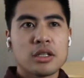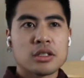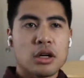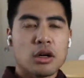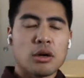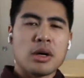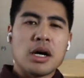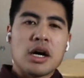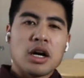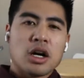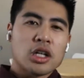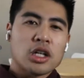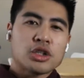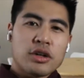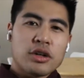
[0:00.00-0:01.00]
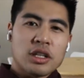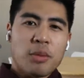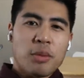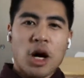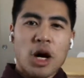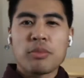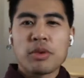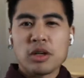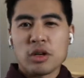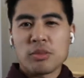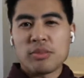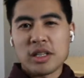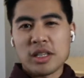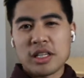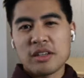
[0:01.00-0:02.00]
So contrary to popular
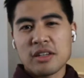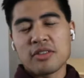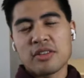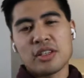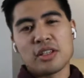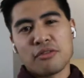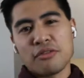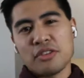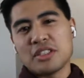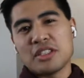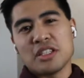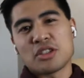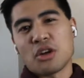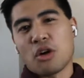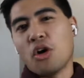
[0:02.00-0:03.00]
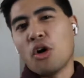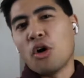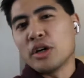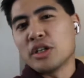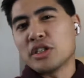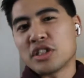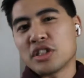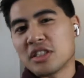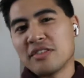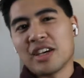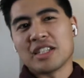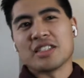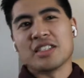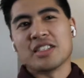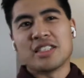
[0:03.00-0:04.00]
belief, VCs don't always just
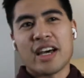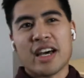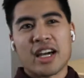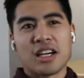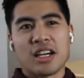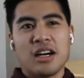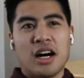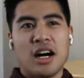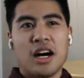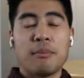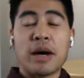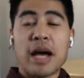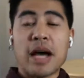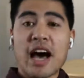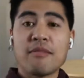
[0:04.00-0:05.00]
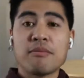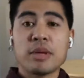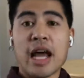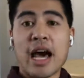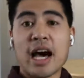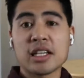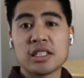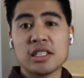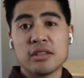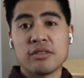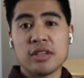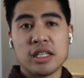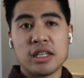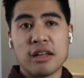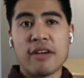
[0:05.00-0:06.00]
invest in tech, but have been active
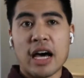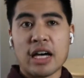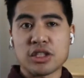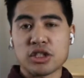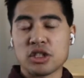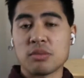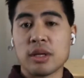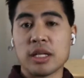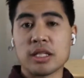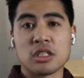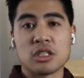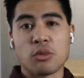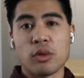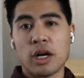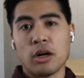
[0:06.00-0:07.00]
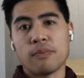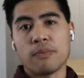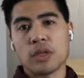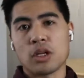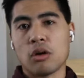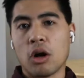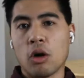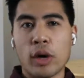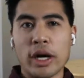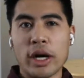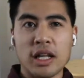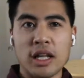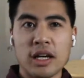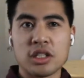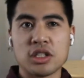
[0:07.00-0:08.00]
in the fashion space as well.
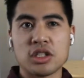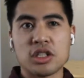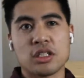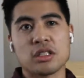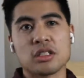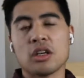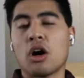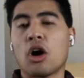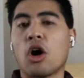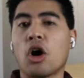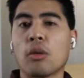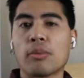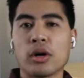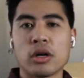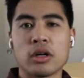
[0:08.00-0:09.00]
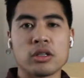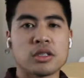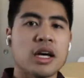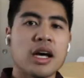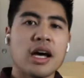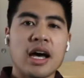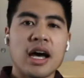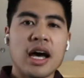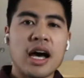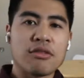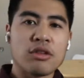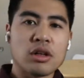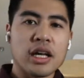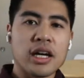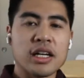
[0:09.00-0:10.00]
Away Luggages, Allbirds,
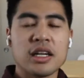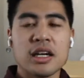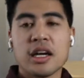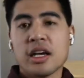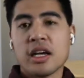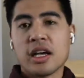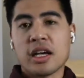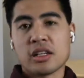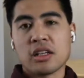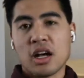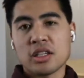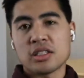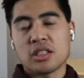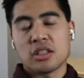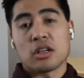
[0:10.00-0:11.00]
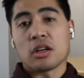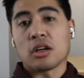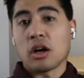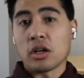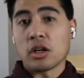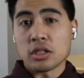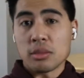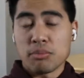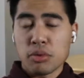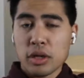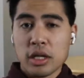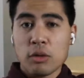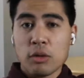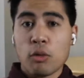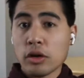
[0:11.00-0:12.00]
Everlane, and Glossier are some
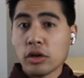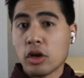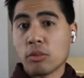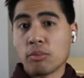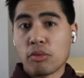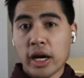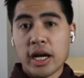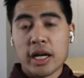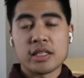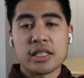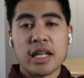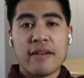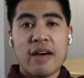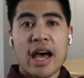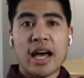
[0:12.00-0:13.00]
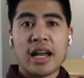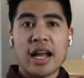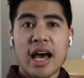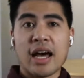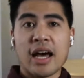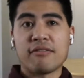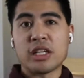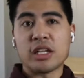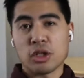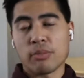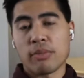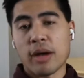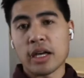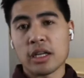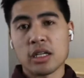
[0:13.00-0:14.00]
pretty well-known brands that have had
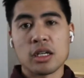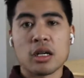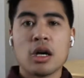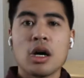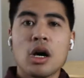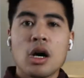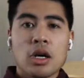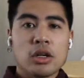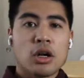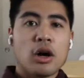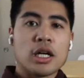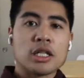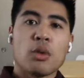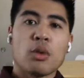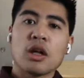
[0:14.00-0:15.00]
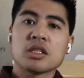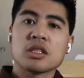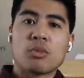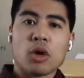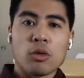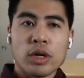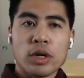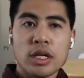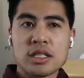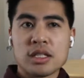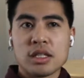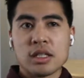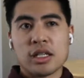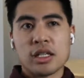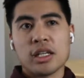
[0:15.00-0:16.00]
venture backing. As well as more
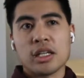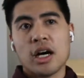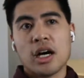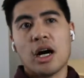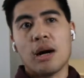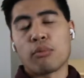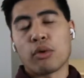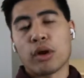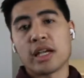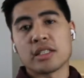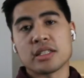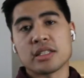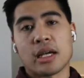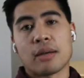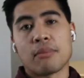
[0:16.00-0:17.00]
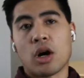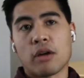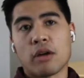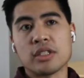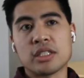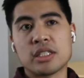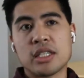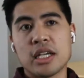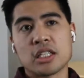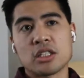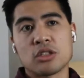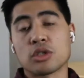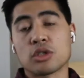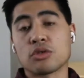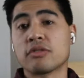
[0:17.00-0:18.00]
recently, brands like Martha
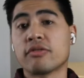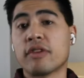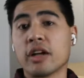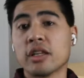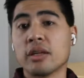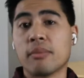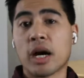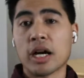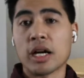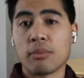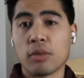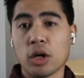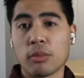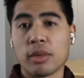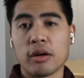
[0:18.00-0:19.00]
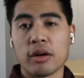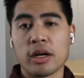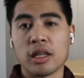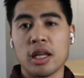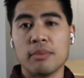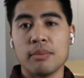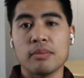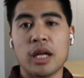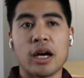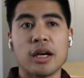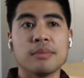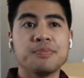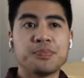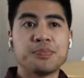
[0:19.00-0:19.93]
Stance, which was founded by a Burberry alumni.